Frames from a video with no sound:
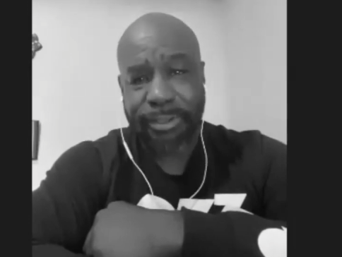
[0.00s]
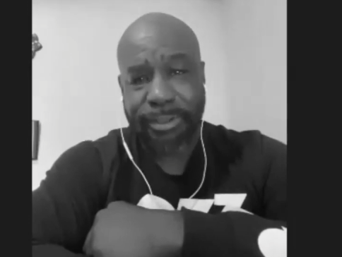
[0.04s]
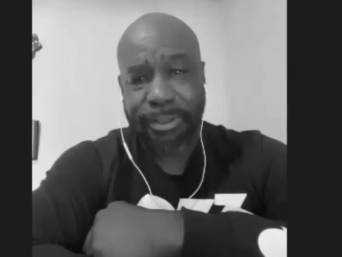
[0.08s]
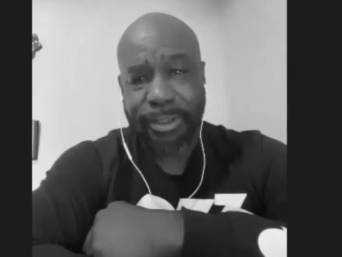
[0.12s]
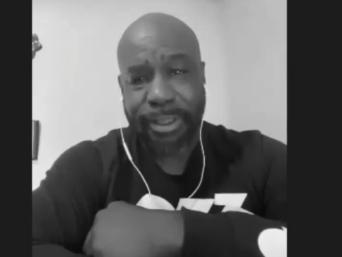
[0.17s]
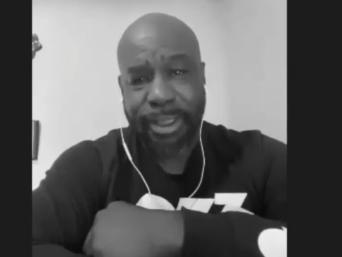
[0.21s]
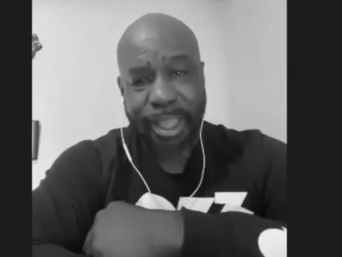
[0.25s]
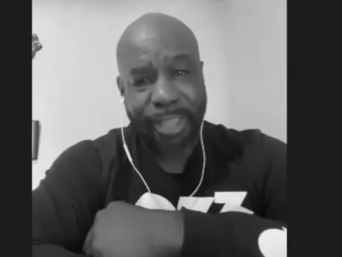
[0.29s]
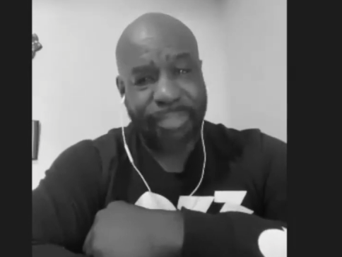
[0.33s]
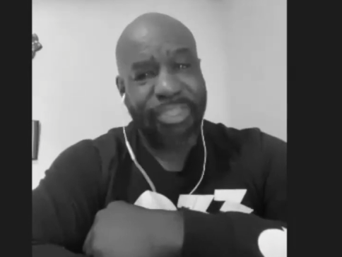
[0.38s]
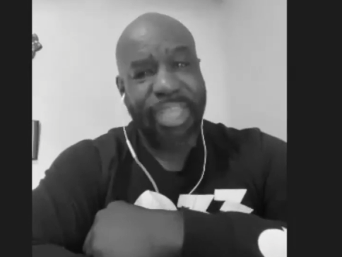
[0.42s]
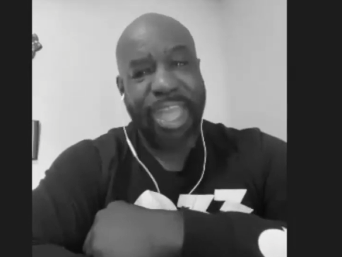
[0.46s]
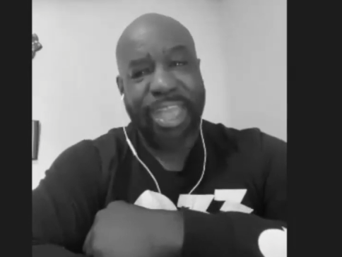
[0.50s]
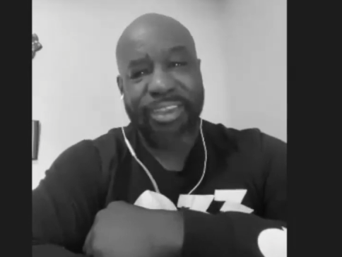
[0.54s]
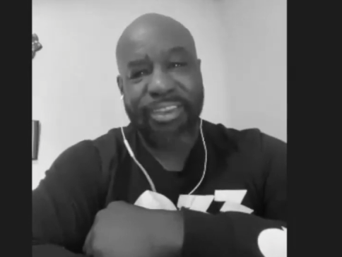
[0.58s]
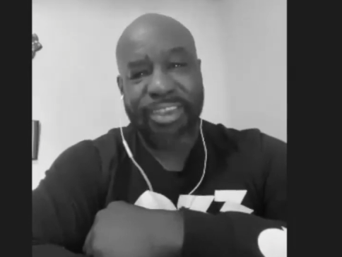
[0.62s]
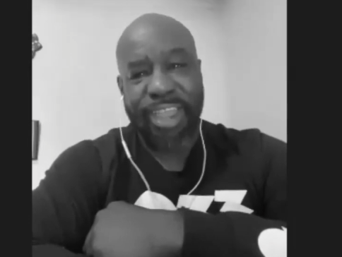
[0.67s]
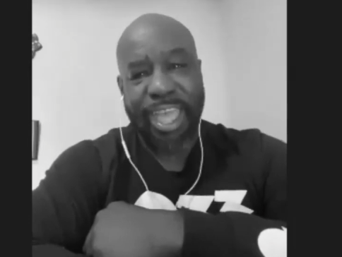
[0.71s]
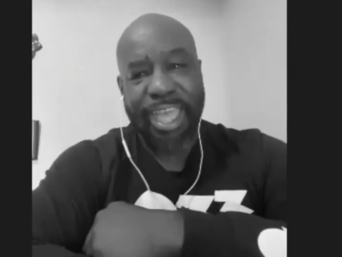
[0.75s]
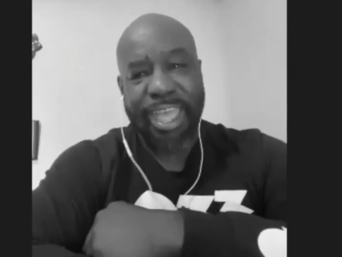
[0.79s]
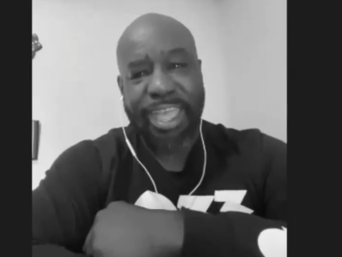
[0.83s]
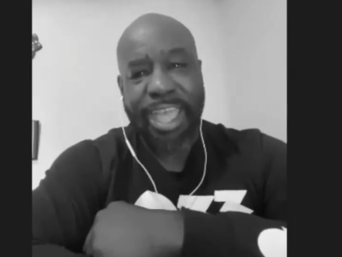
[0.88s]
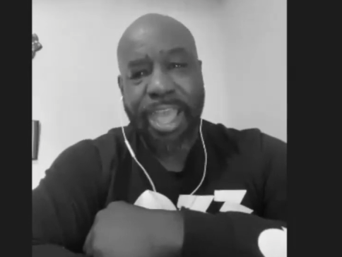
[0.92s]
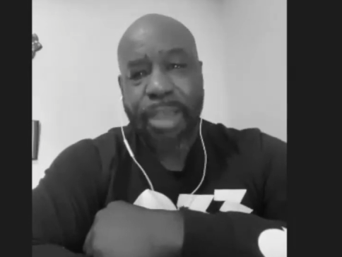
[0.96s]
And that
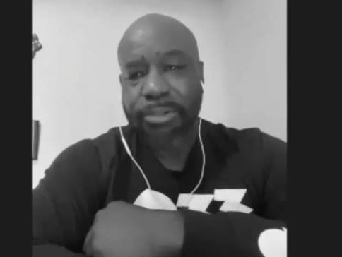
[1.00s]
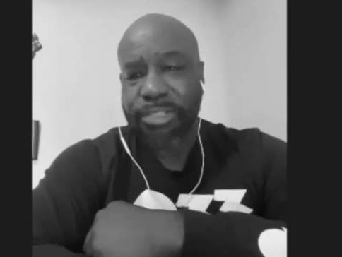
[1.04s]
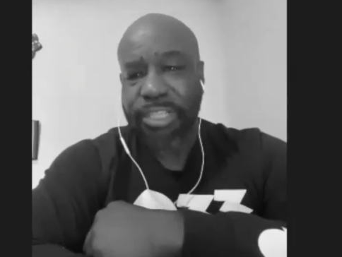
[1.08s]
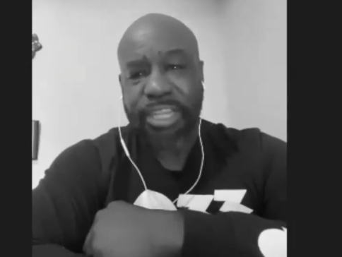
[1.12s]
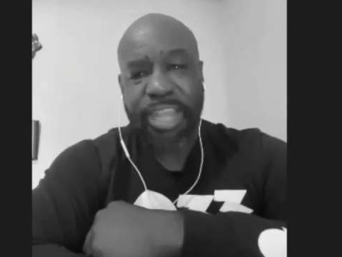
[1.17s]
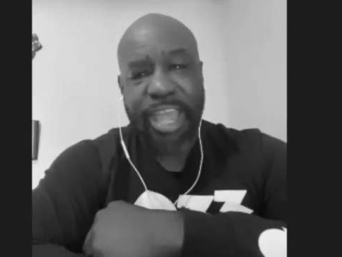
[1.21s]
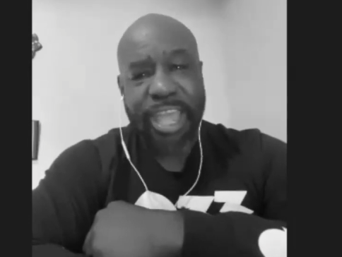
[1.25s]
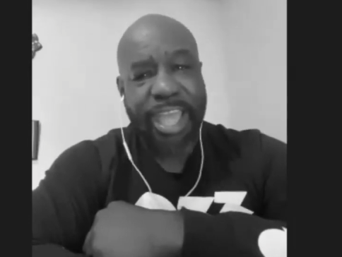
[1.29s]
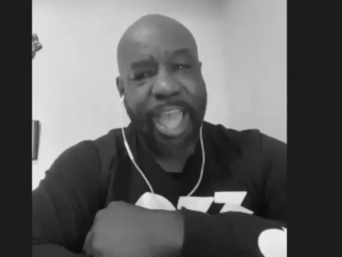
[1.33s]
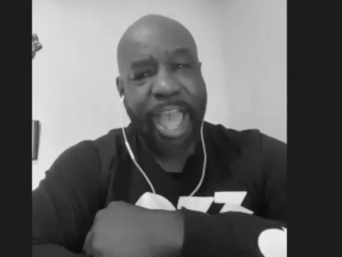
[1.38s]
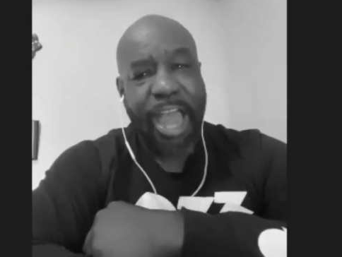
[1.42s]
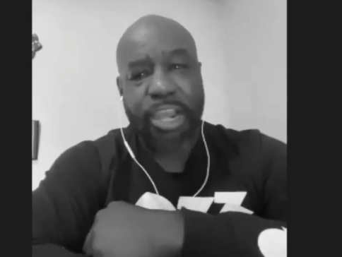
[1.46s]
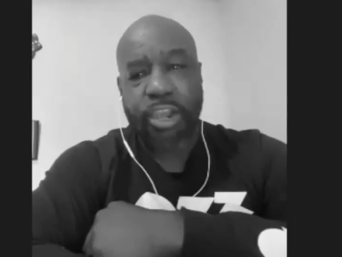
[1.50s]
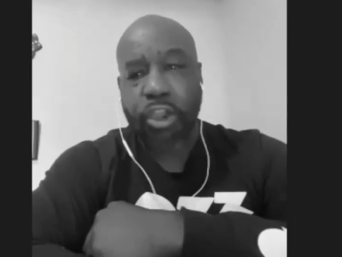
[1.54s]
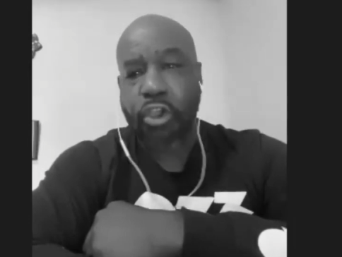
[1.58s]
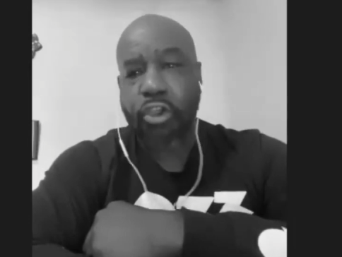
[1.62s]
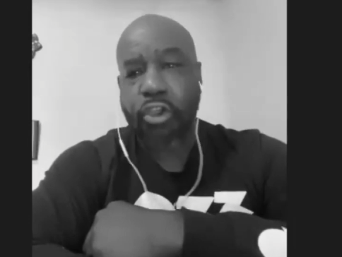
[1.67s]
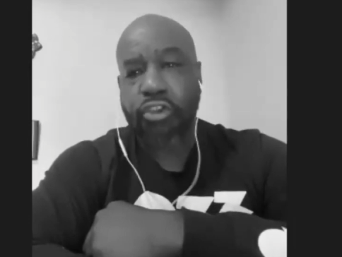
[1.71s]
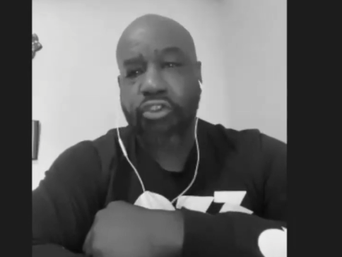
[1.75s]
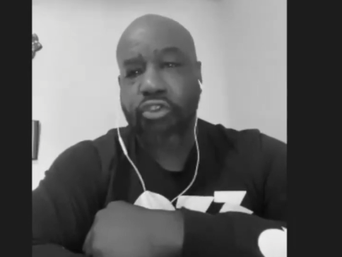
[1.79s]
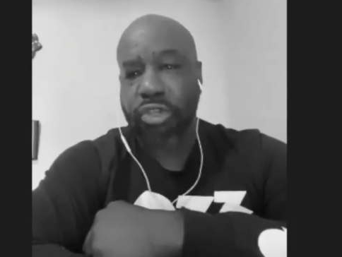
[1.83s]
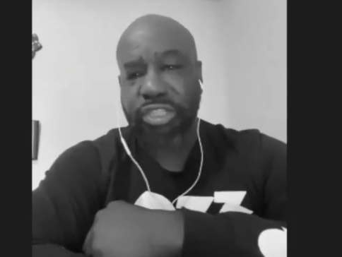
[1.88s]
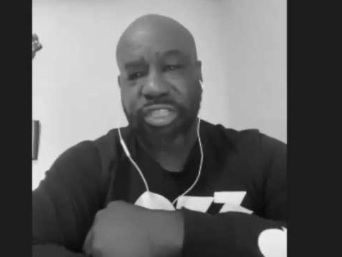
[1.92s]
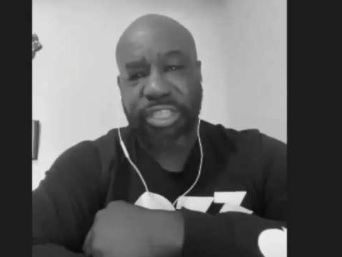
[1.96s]
day was the day I
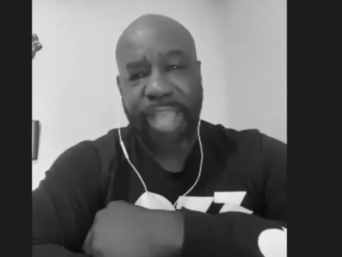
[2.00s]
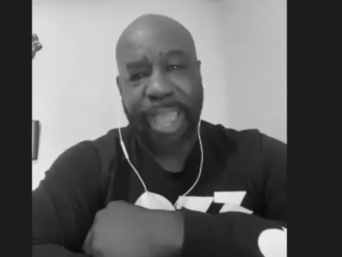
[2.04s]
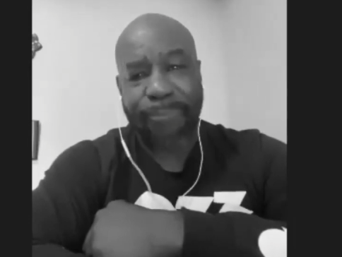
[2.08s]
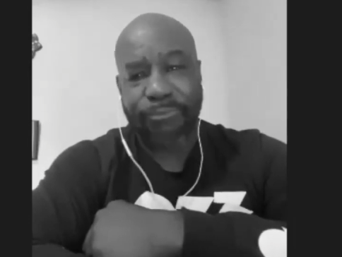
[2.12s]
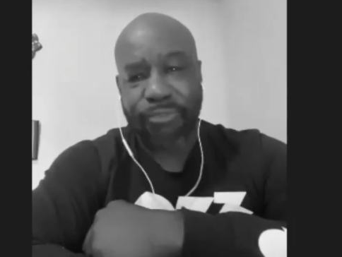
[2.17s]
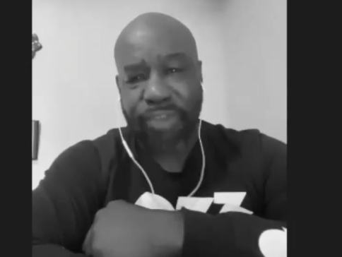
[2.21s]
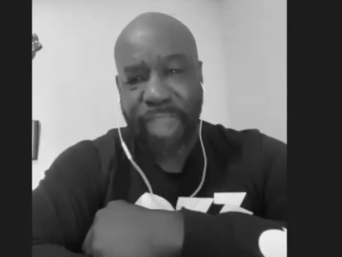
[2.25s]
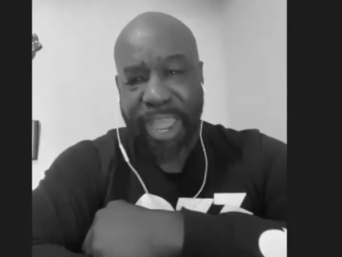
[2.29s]
learned to escape